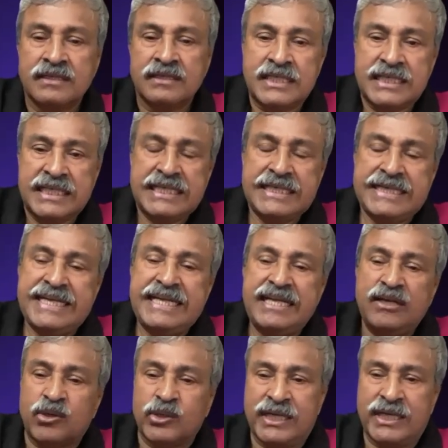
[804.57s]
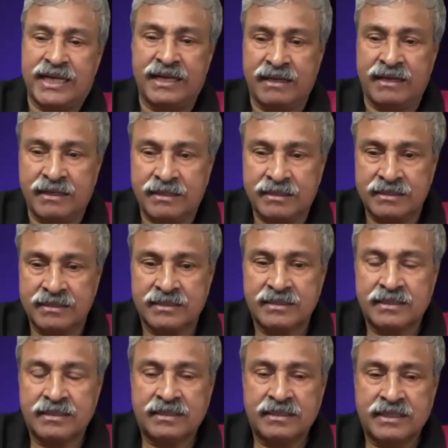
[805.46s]
In knee OA,
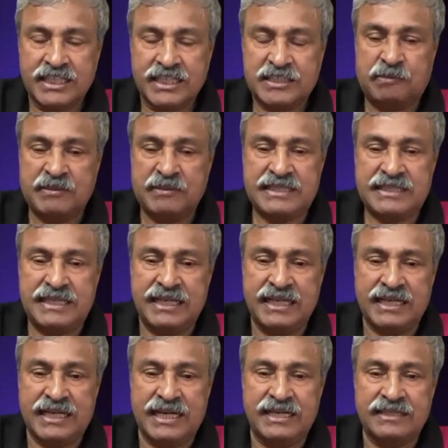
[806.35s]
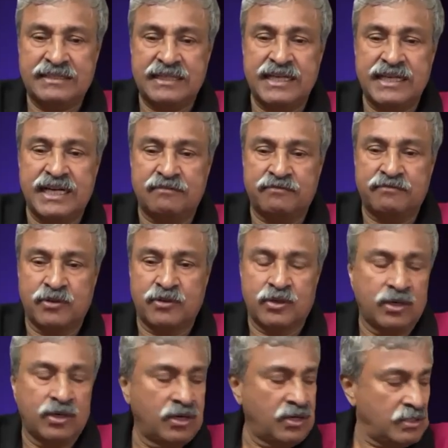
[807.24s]
especially grade 3 and
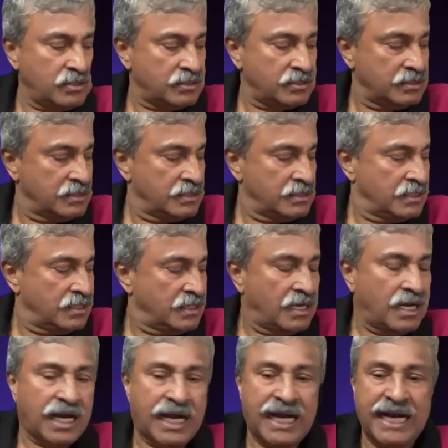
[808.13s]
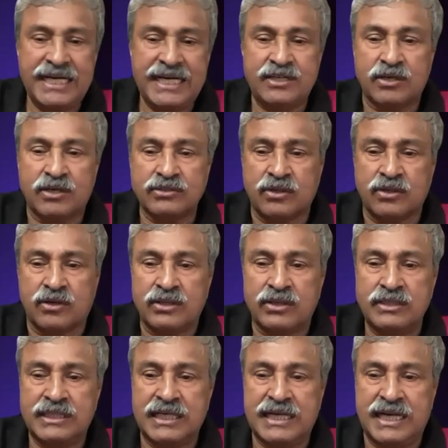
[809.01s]
4,
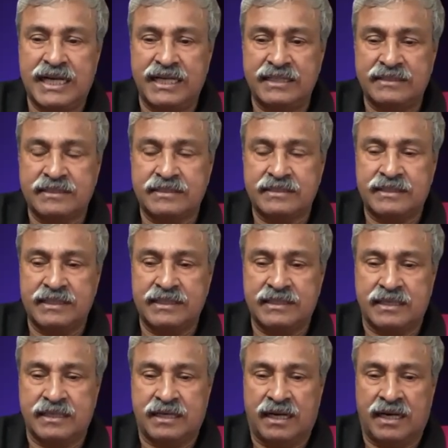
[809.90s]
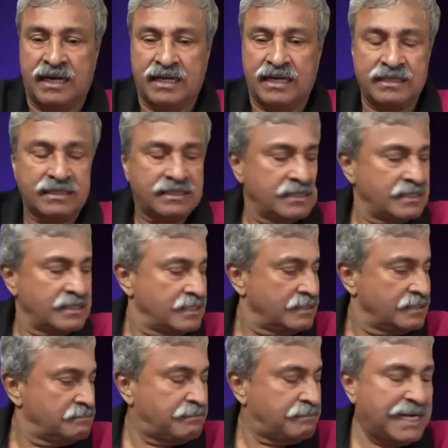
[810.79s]
hydrozone delays TKR
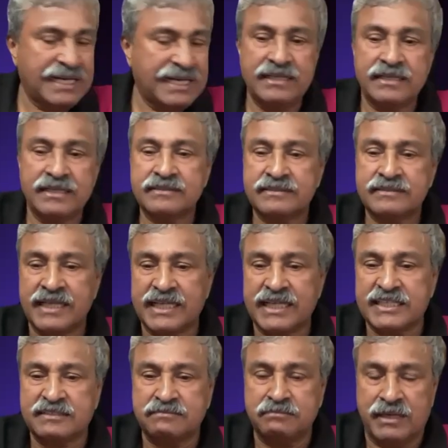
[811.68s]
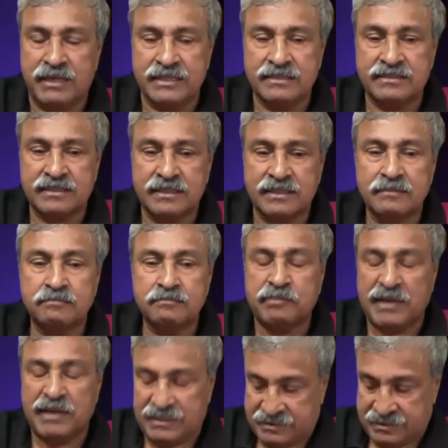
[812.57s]
by 6 months
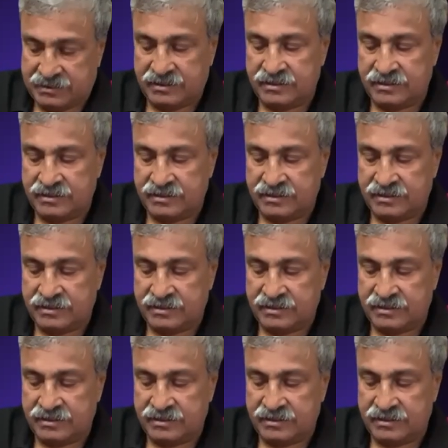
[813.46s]
plus.